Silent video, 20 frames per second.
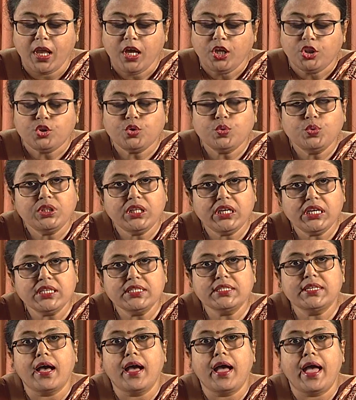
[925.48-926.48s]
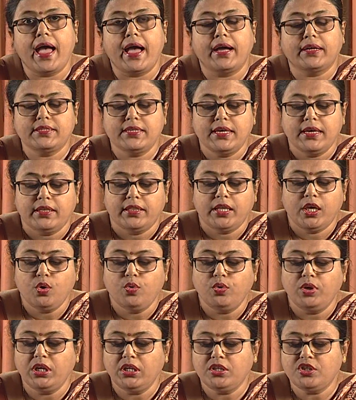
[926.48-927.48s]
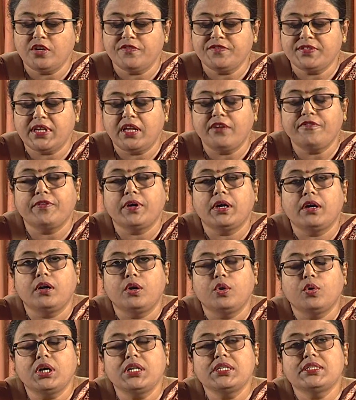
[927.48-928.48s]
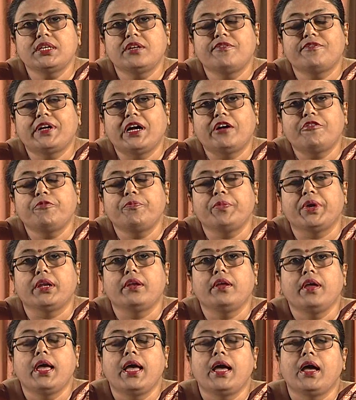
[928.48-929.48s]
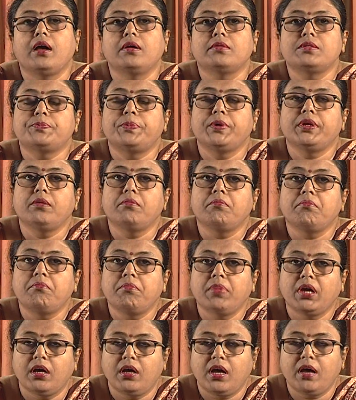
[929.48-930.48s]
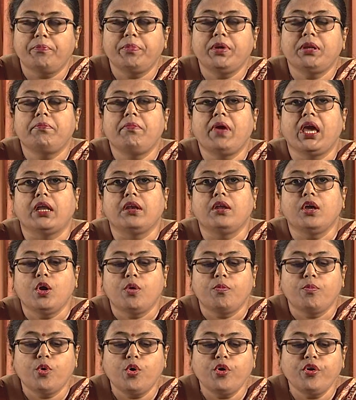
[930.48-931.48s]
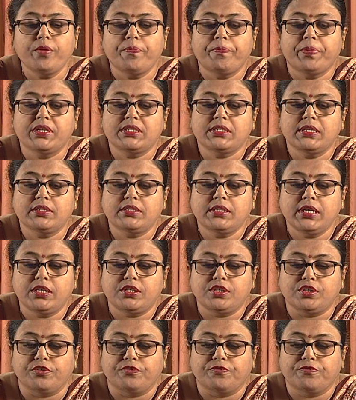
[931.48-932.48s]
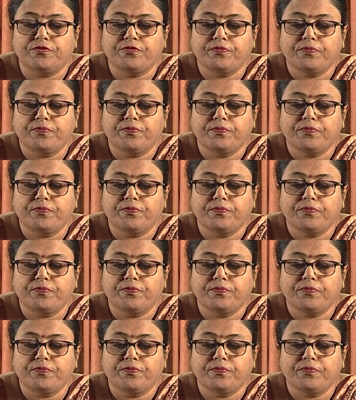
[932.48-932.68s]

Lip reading: Through these acts, the units of local self-government have been made more representative.